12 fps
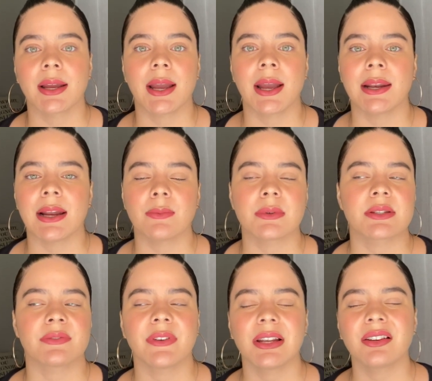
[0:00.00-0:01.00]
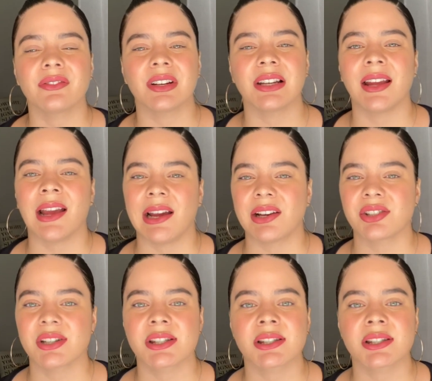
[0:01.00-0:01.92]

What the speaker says: and I was feeling really anxious.